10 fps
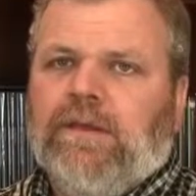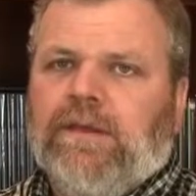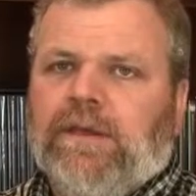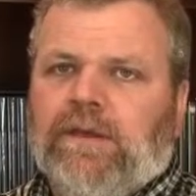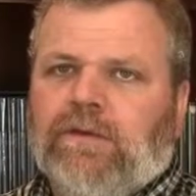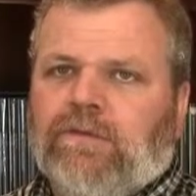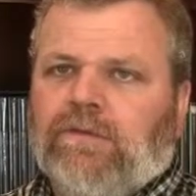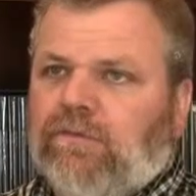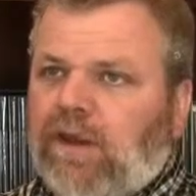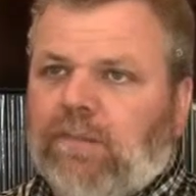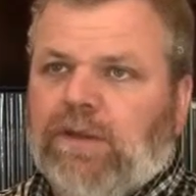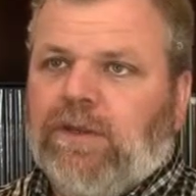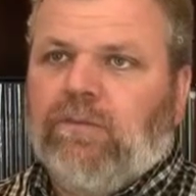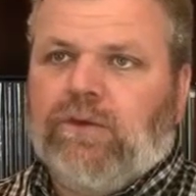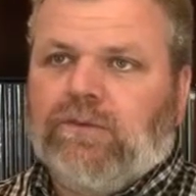in developing
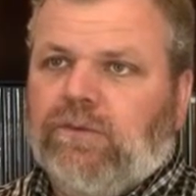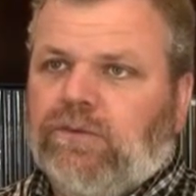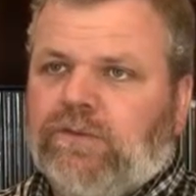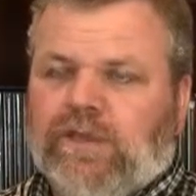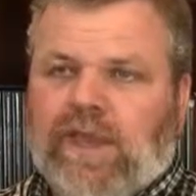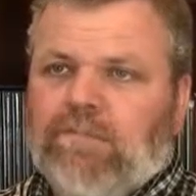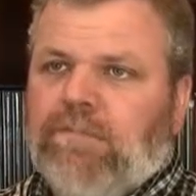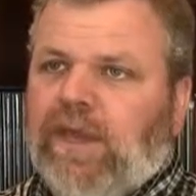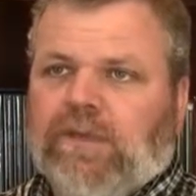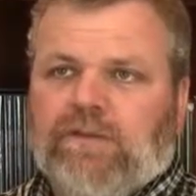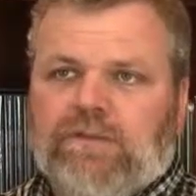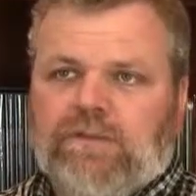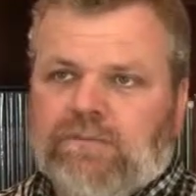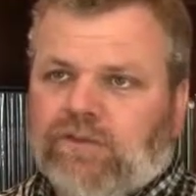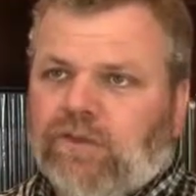commercials,
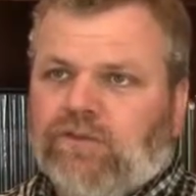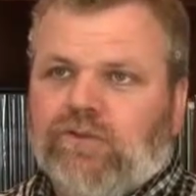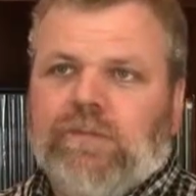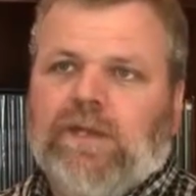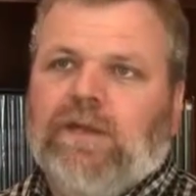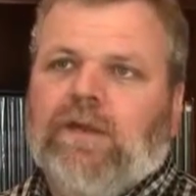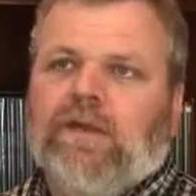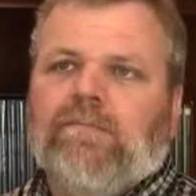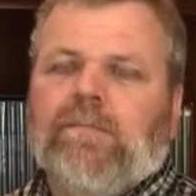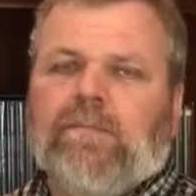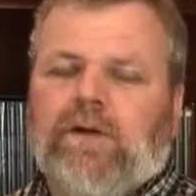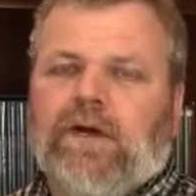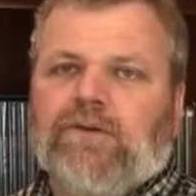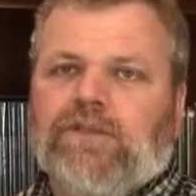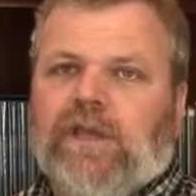campaigns, social media,
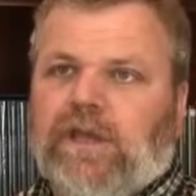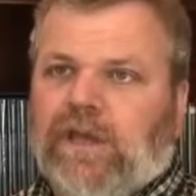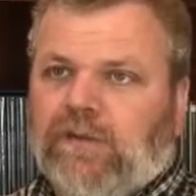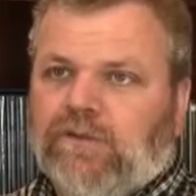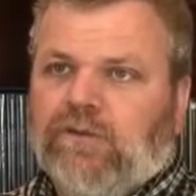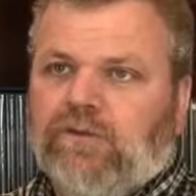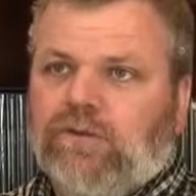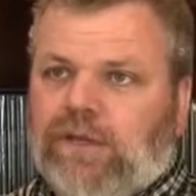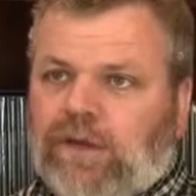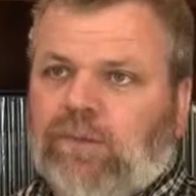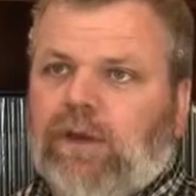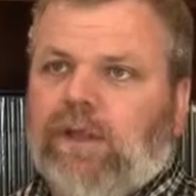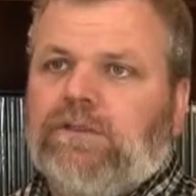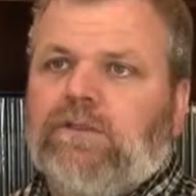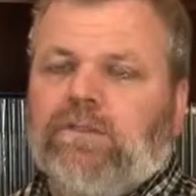understanding how social media
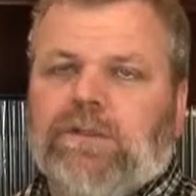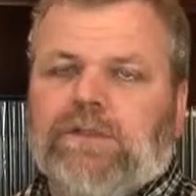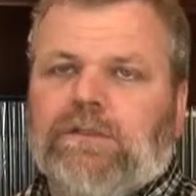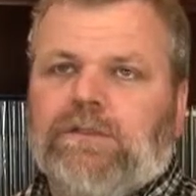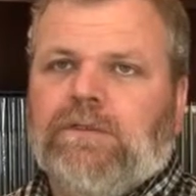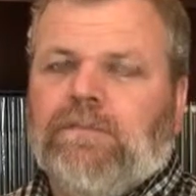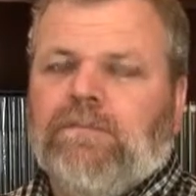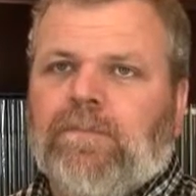relates to the business.